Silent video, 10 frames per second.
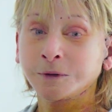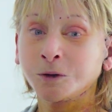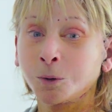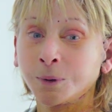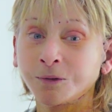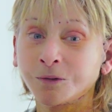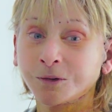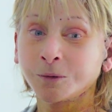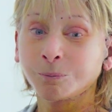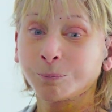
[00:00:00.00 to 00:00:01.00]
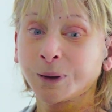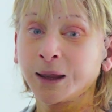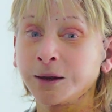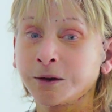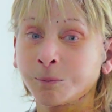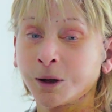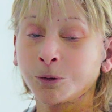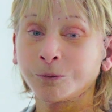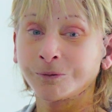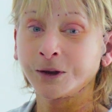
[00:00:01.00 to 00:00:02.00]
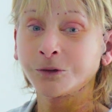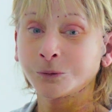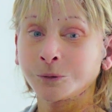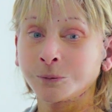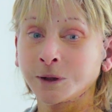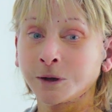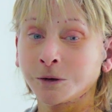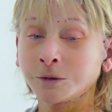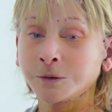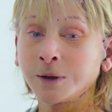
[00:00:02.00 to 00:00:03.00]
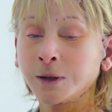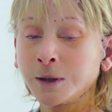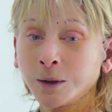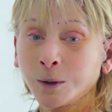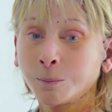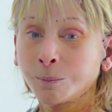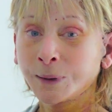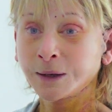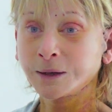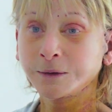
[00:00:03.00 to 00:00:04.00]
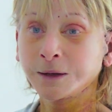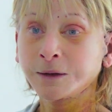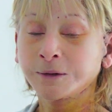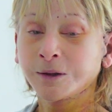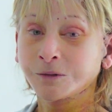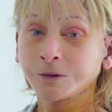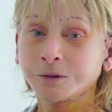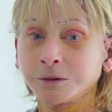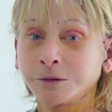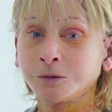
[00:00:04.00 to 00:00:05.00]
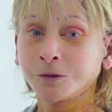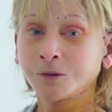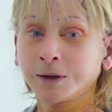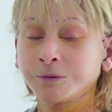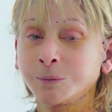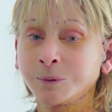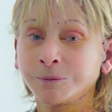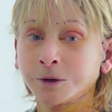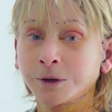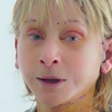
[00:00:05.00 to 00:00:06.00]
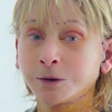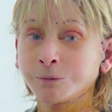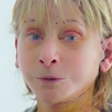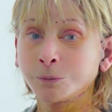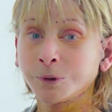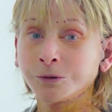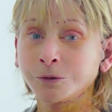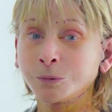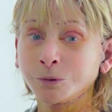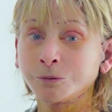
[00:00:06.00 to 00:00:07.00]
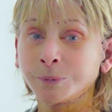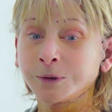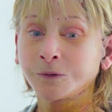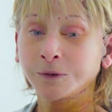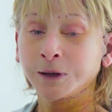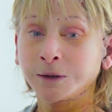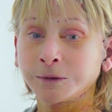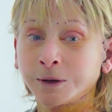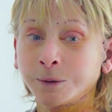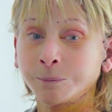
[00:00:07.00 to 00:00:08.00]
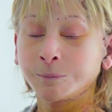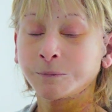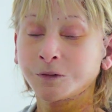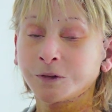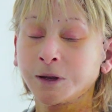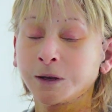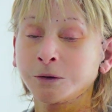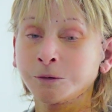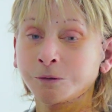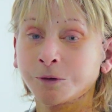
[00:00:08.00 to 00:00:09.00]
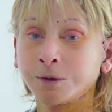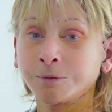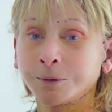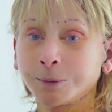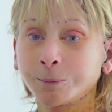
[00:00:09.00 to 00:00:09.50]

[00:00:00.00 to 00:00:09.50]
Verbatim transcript: you know, instant pain and my whole face would really hurt but it, it doesn't. You just have to be very careful with your movements and um, just take care of yourself.